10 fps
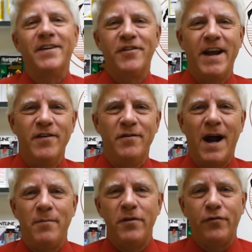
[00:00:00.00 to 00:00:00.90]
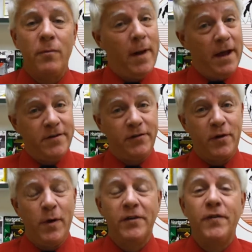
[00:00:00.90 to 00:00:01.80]
I'm Dr. David Roberts from
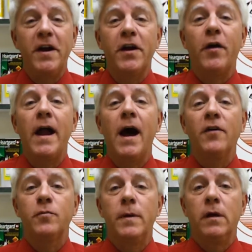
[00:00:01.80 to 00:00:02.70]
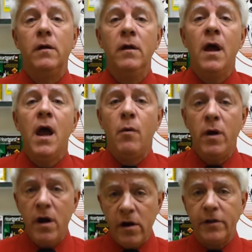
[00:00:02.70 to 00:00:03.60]
Manchester West Veterinary Hospital,
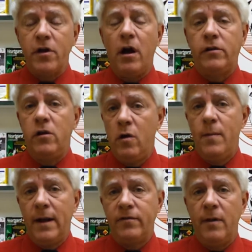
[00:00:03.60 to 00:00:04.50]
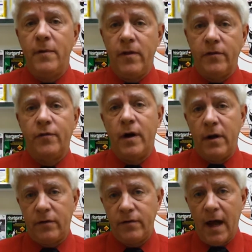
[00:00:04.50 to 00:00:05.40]
and we're here to talk to you about something that's
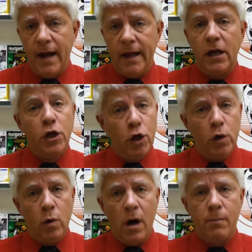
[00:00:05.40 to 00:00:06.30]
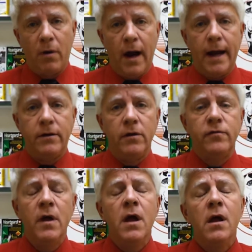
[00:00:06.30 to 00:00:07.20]
very exciting and new to our
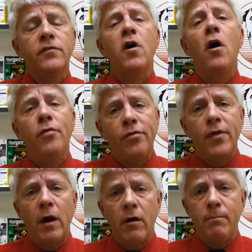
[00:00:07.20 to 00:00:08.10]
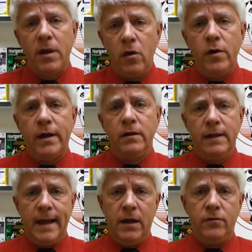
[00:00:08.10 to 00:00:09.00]
practice. It's called therapeutic
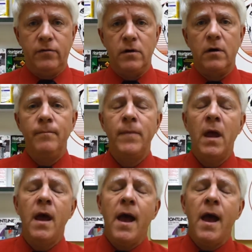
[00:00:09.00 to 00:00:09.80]
laser.